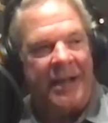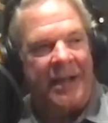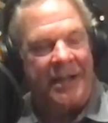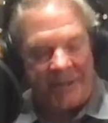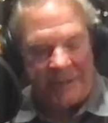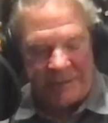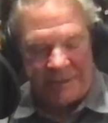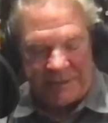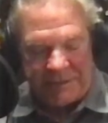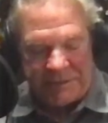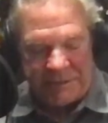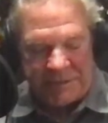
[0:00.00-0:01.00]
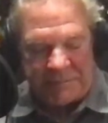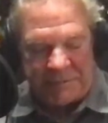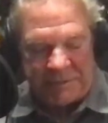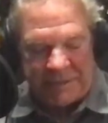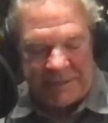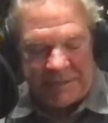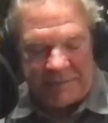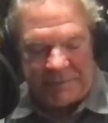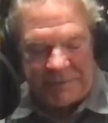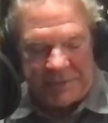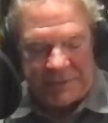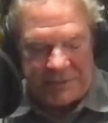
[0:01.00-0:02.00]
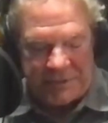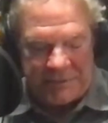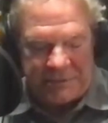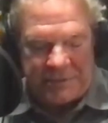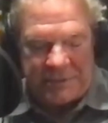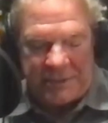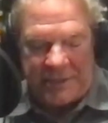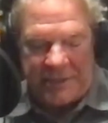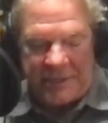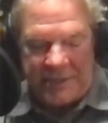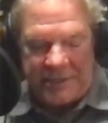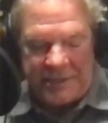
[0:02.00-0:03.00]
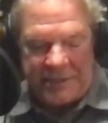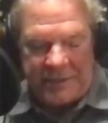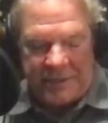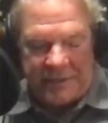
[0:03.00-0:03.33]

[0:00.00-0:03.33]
another thing you said in the book that I thought was interesting, you said kids